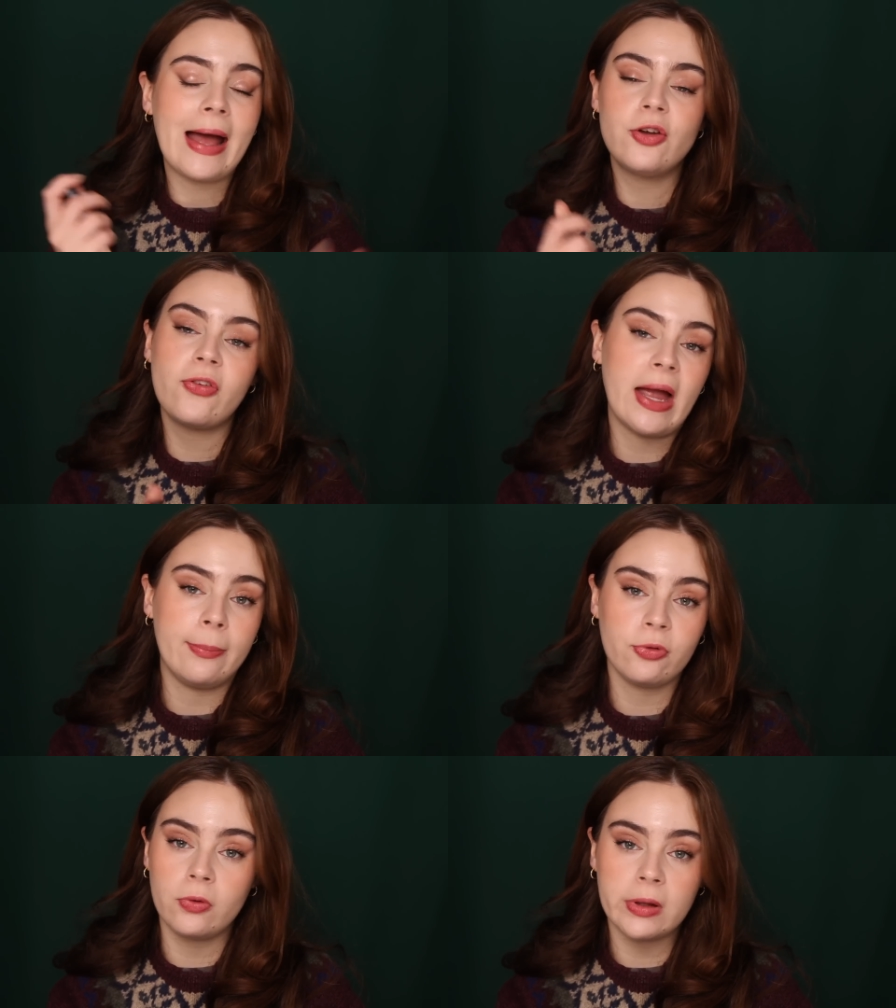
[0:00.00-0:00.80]
just
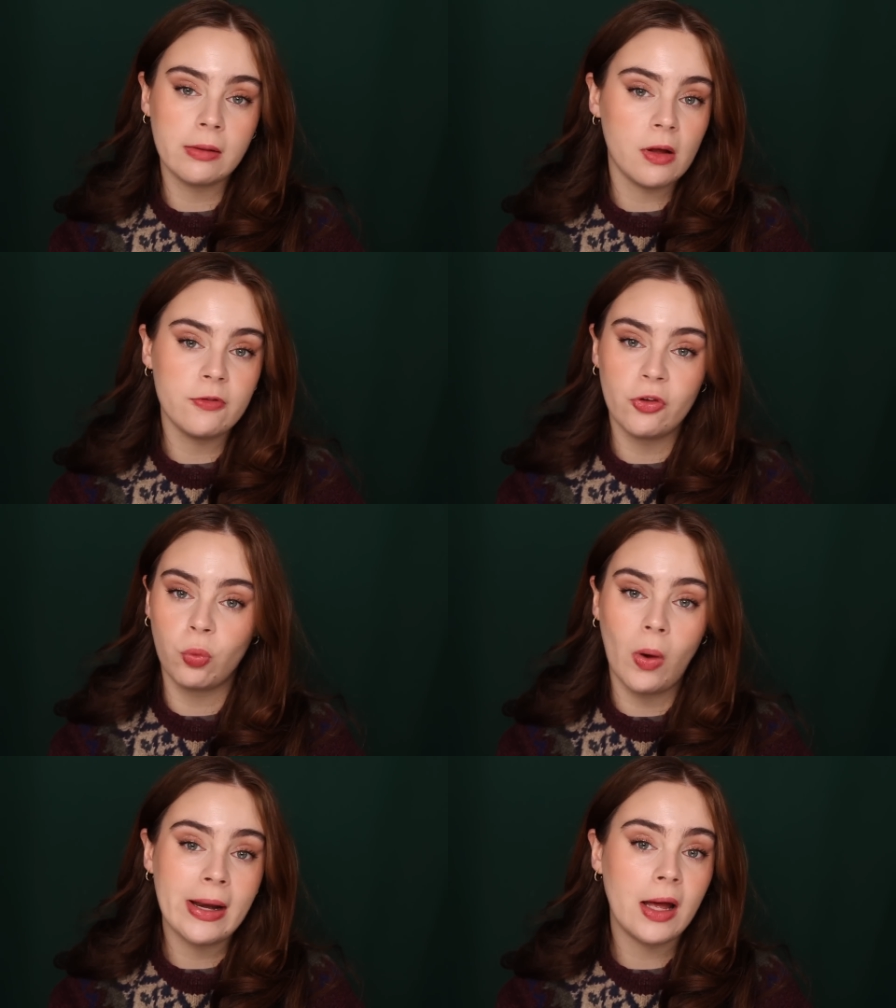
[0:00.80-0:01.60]
absolutely love
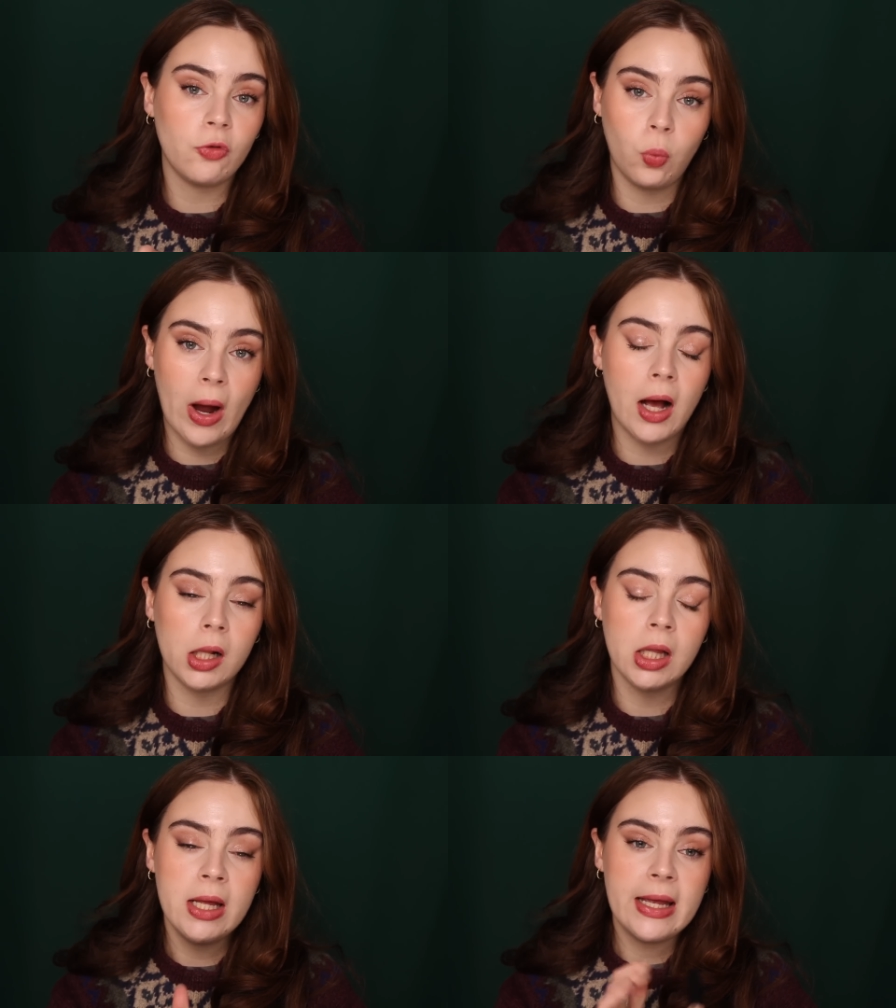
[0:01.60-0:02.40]
this one as
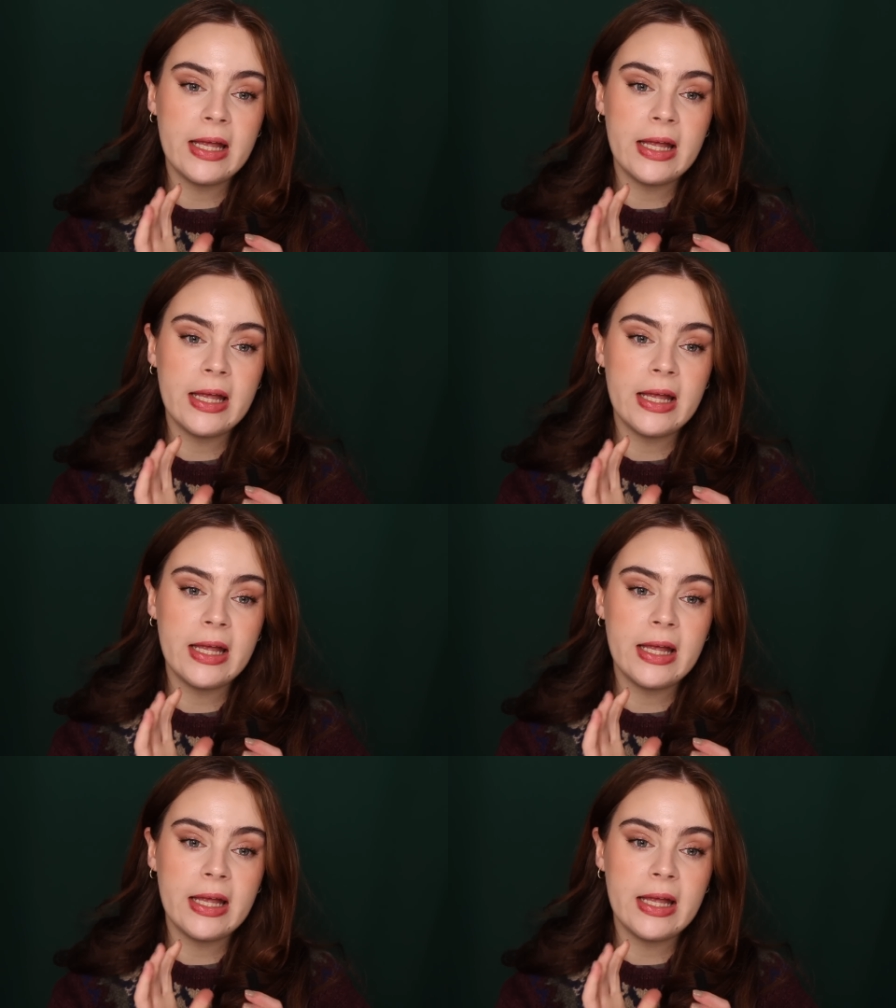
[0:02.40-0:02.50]
well.